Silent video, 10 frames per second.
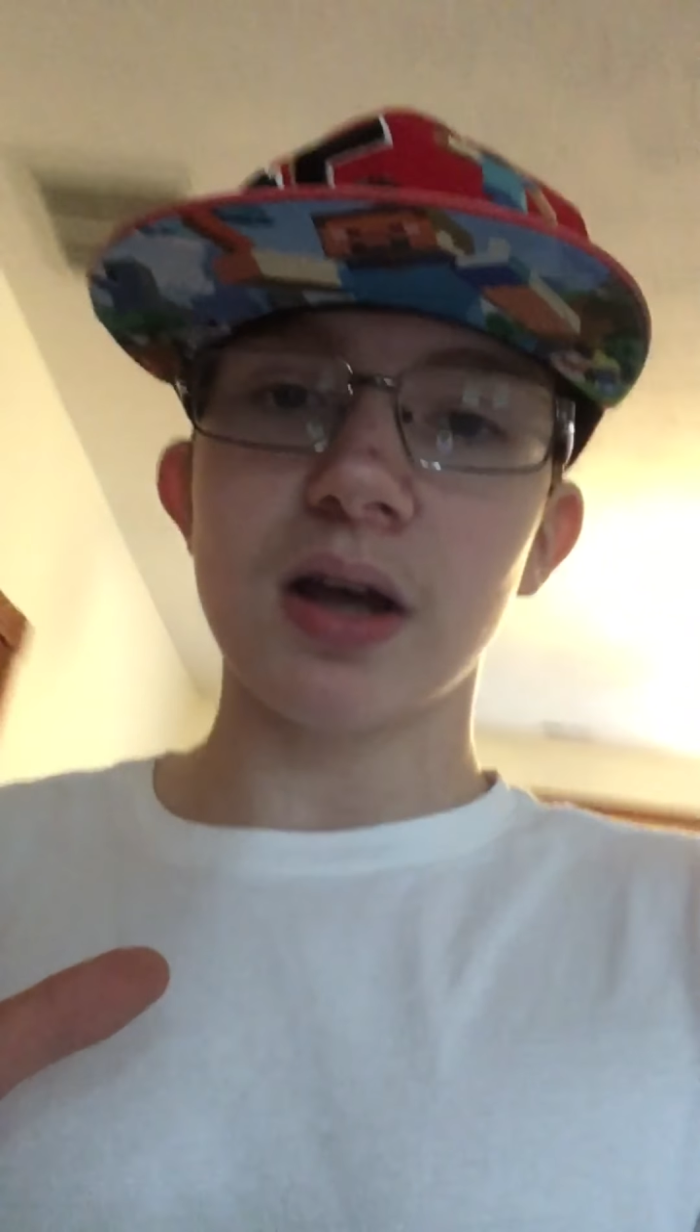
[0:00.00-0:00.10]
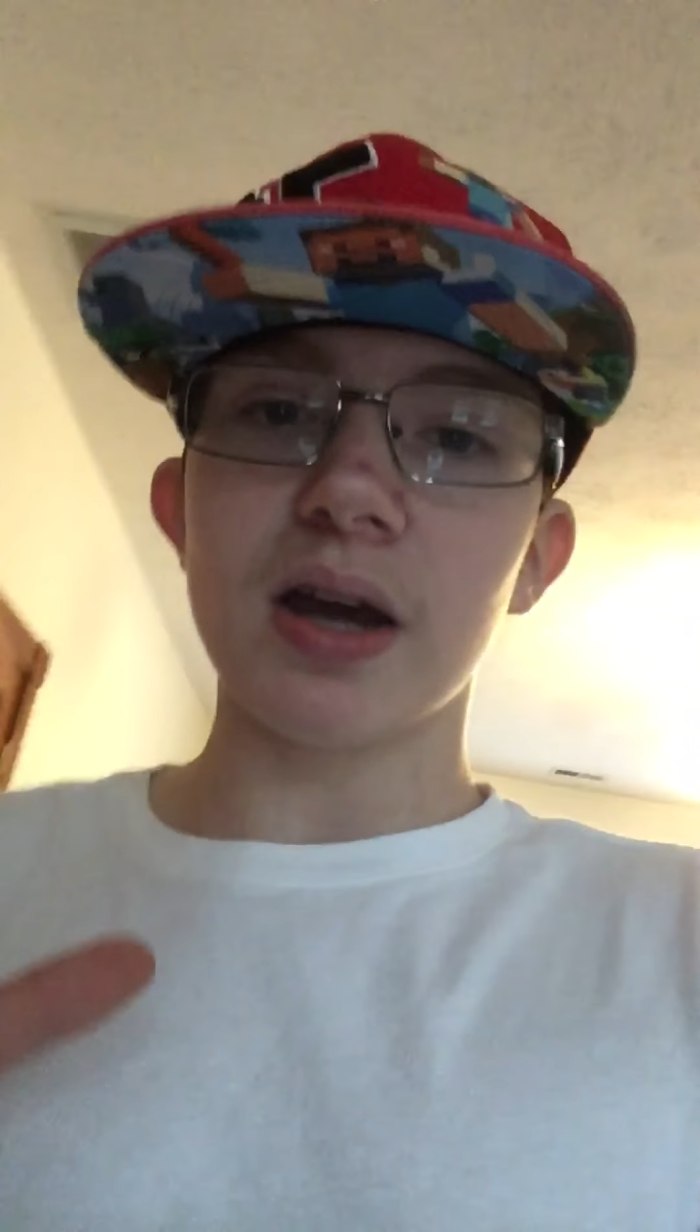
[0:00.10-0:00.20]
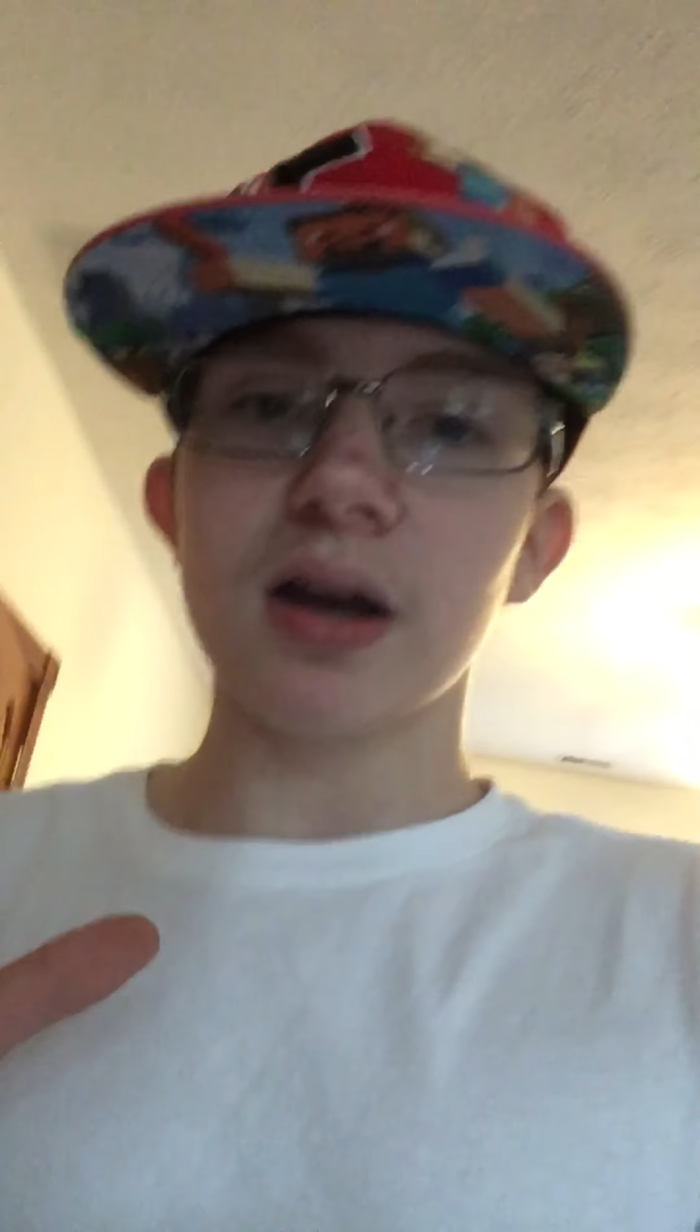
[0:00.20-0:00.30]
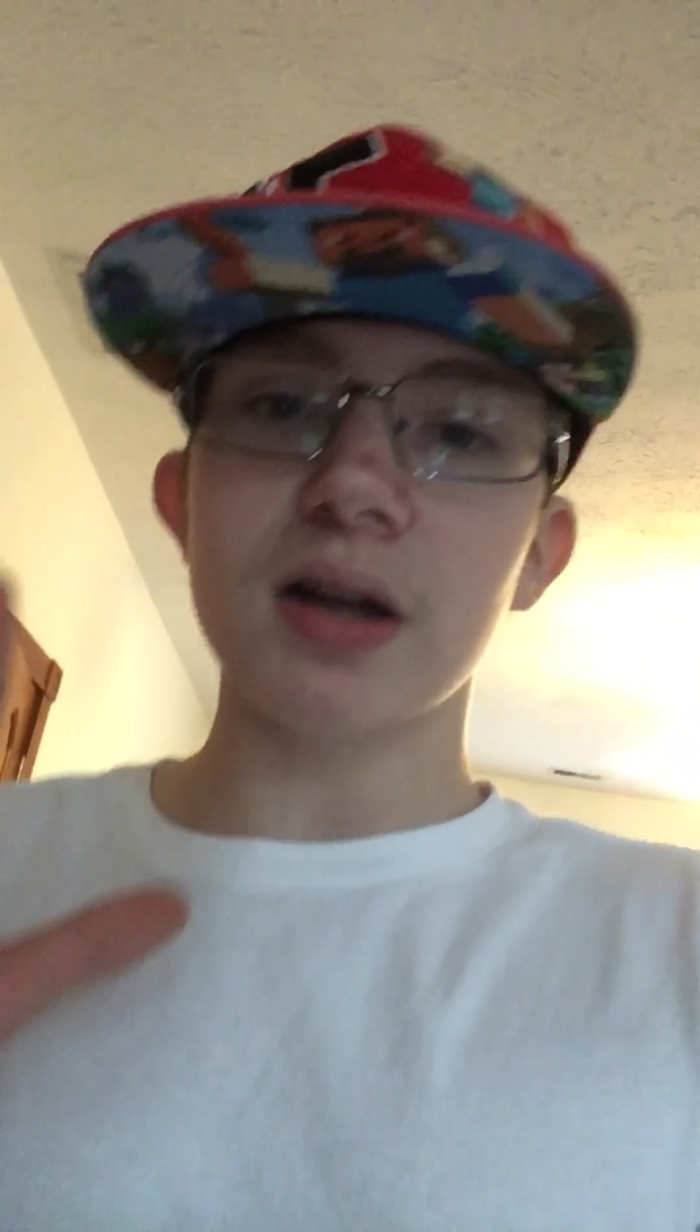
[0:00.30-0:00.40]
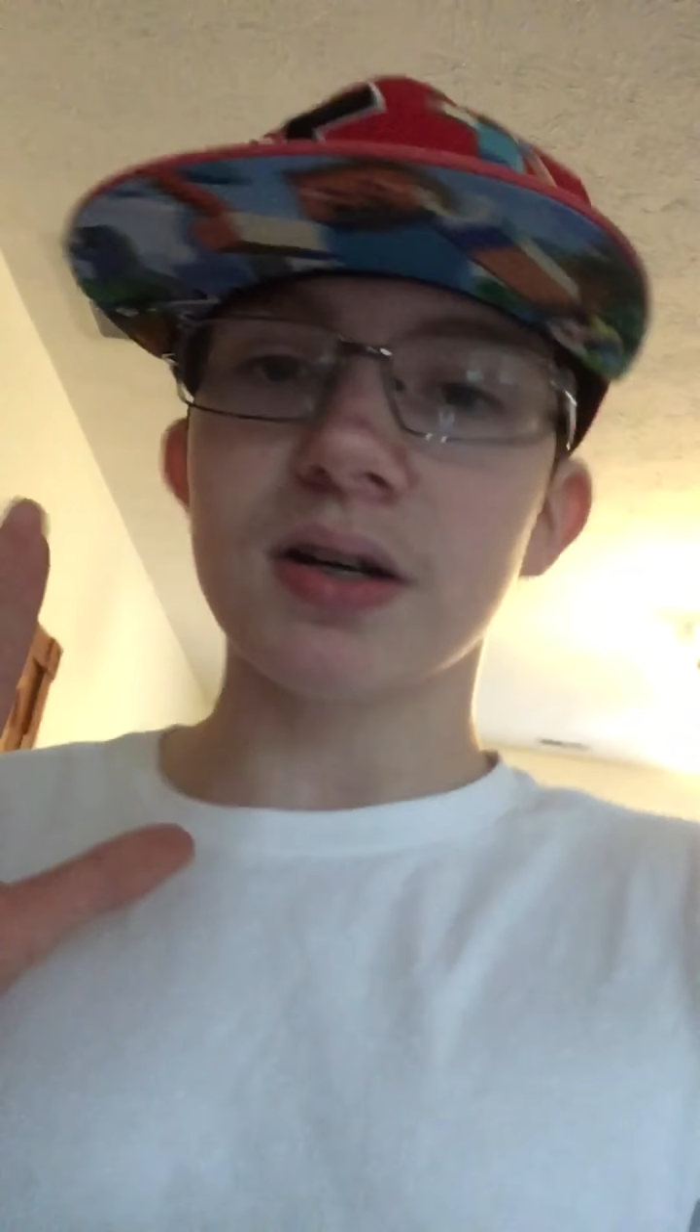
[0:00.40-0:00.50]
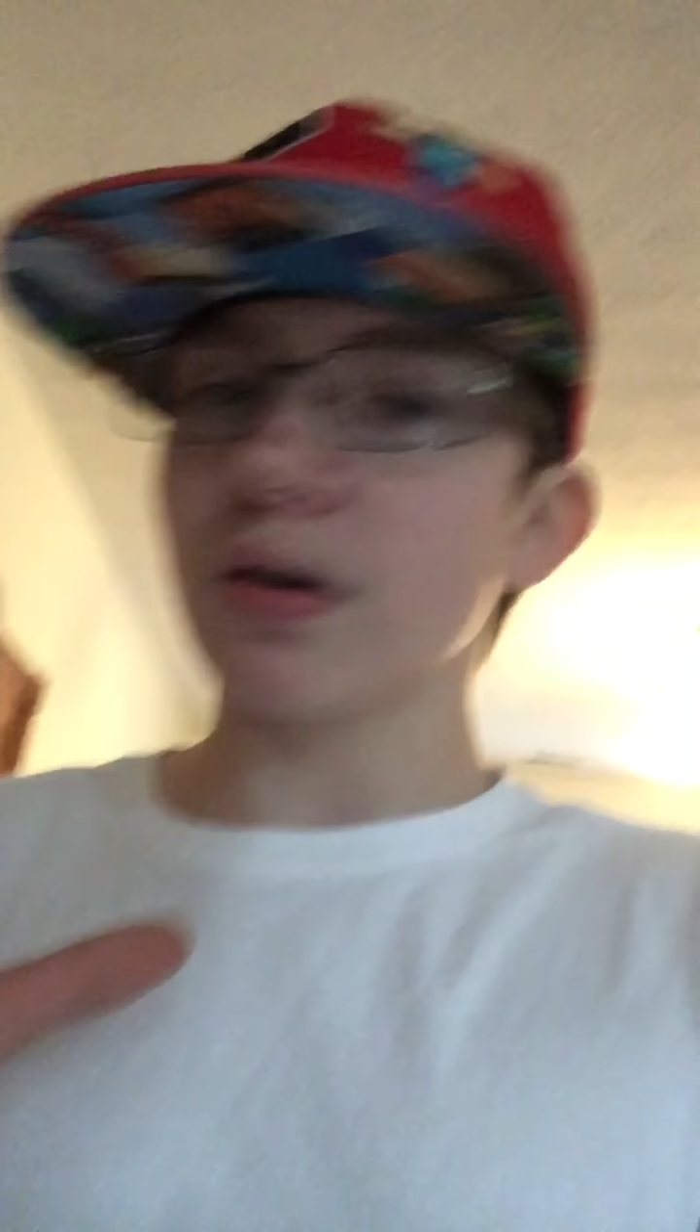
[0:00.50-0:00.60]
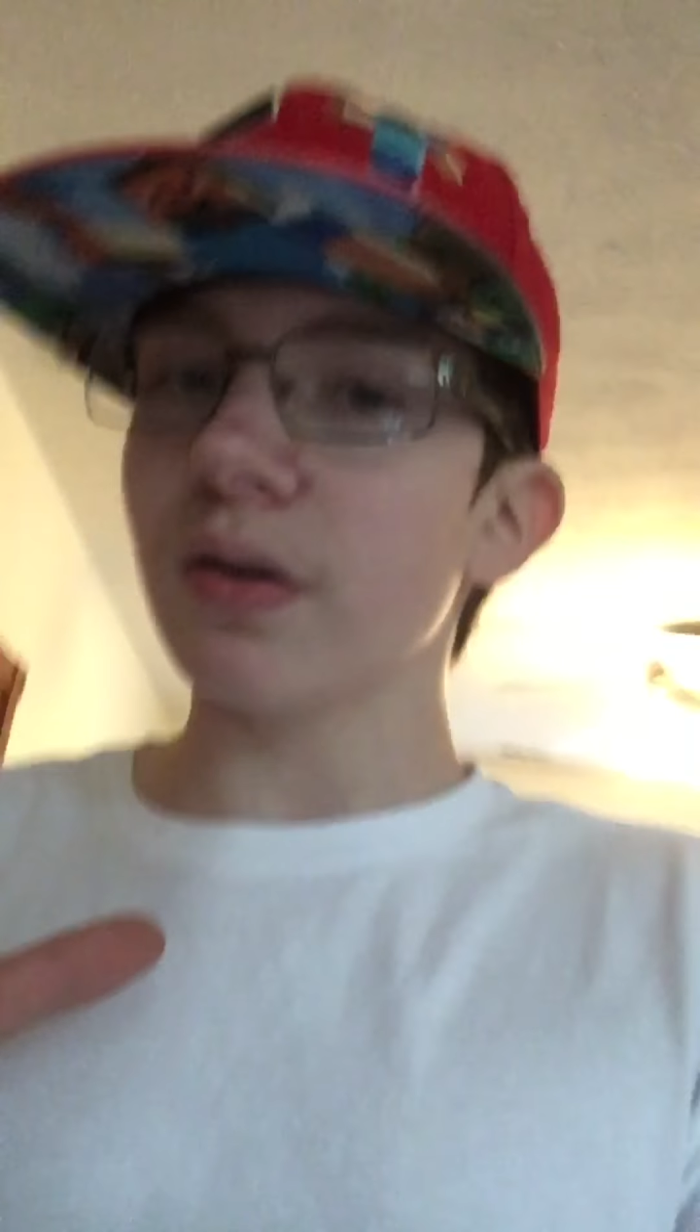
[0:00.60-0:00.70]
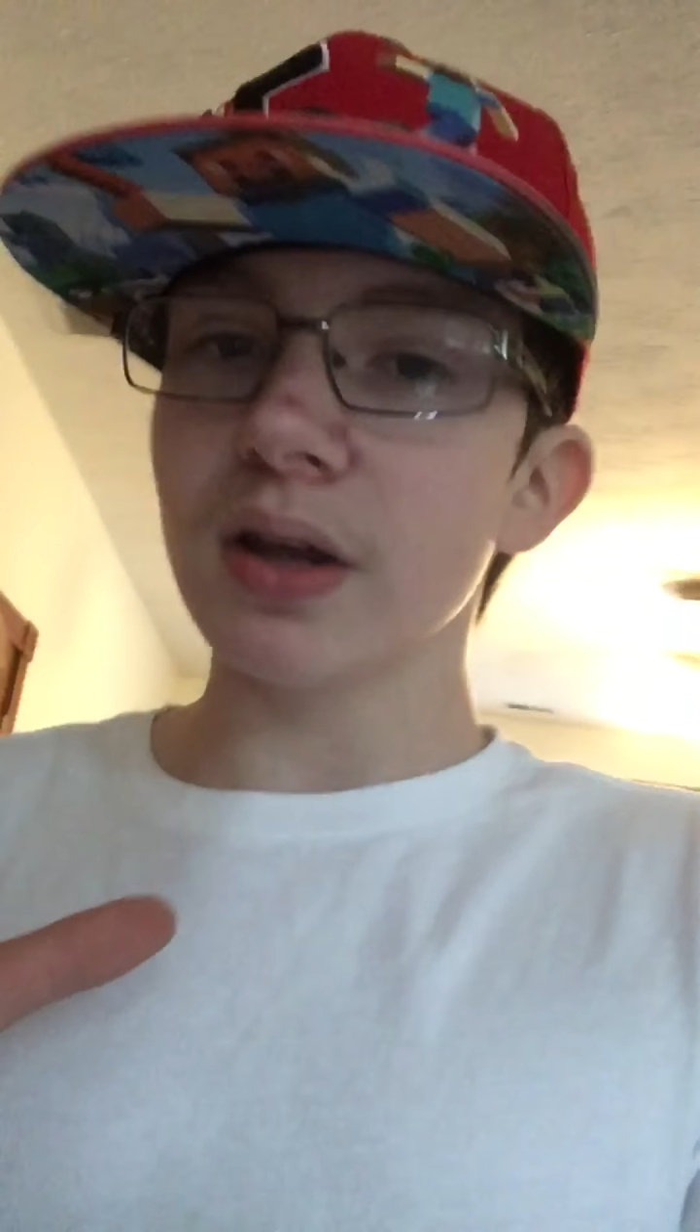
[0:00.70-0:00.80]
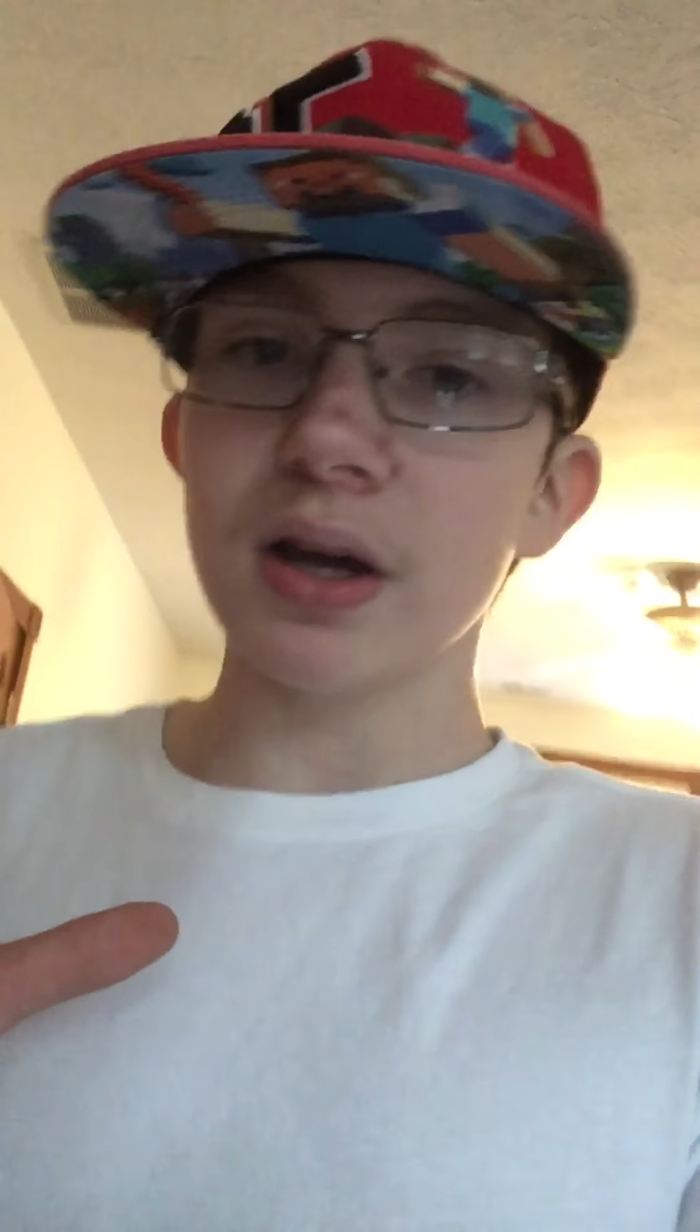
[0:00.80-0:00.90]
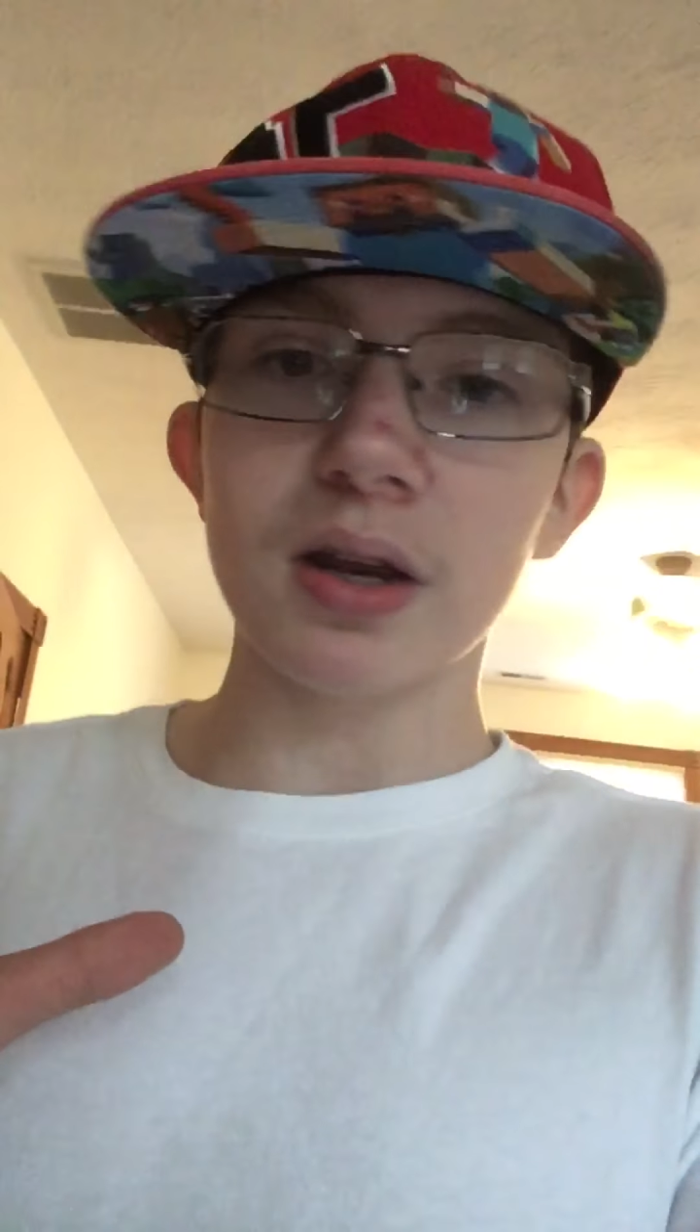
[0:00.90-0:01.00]
Like,
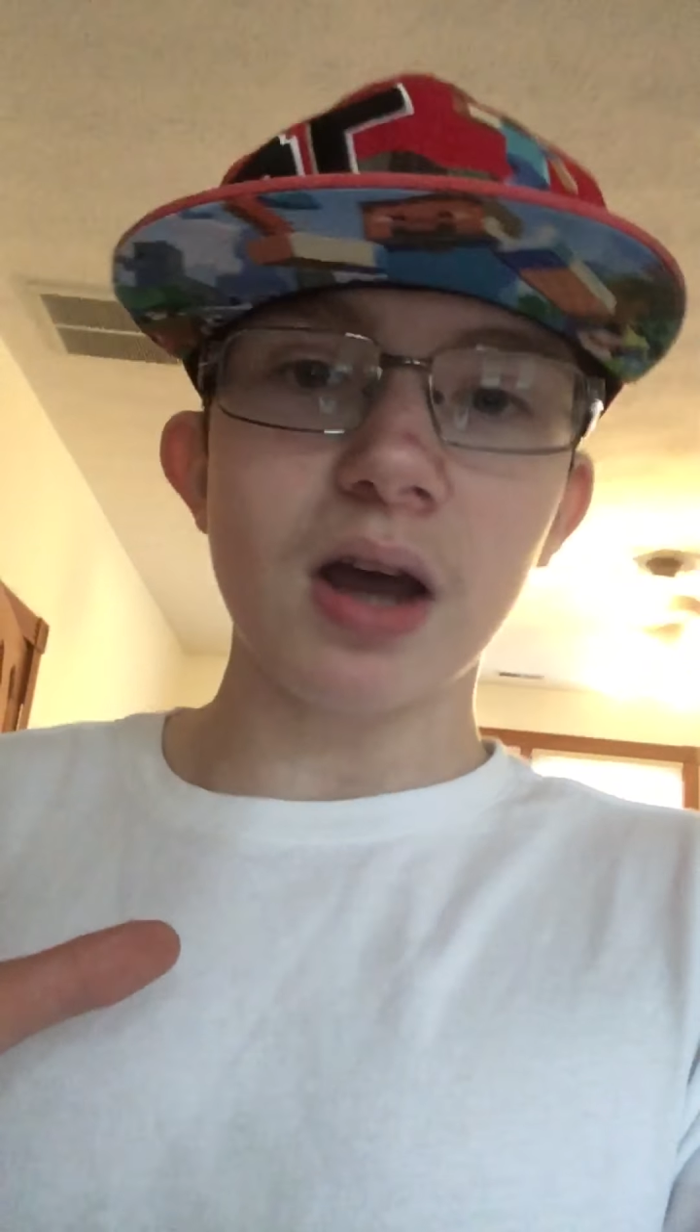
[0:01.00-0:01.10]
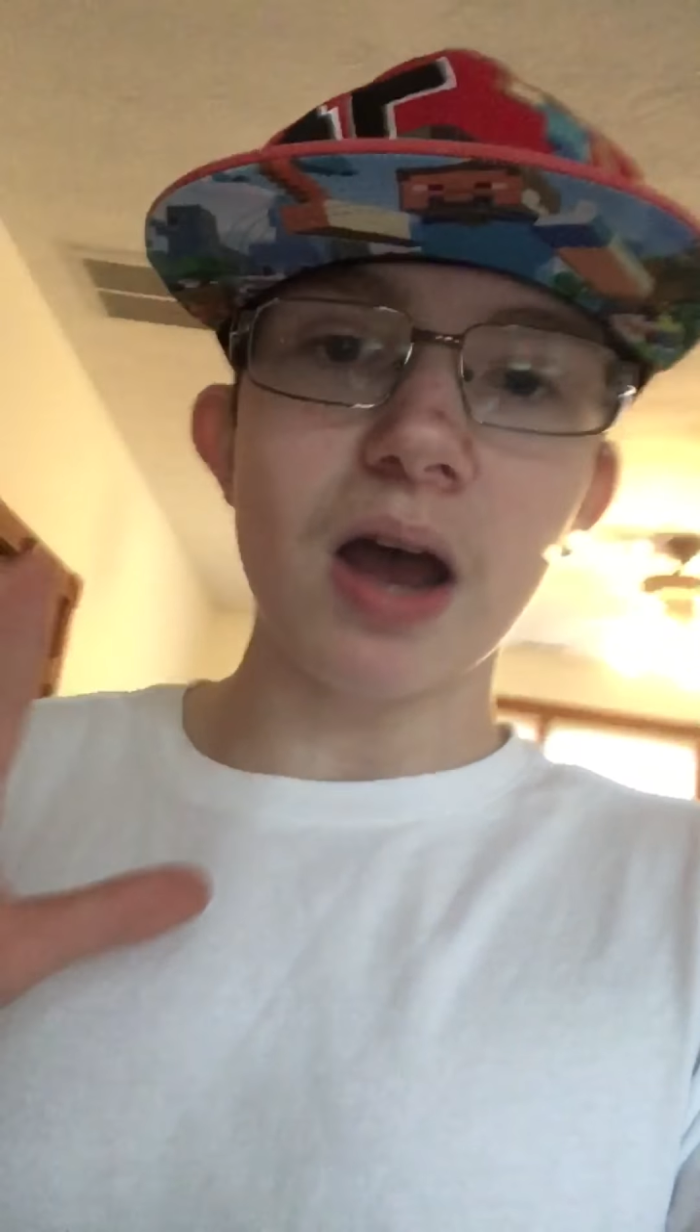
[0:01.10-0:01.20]
until then,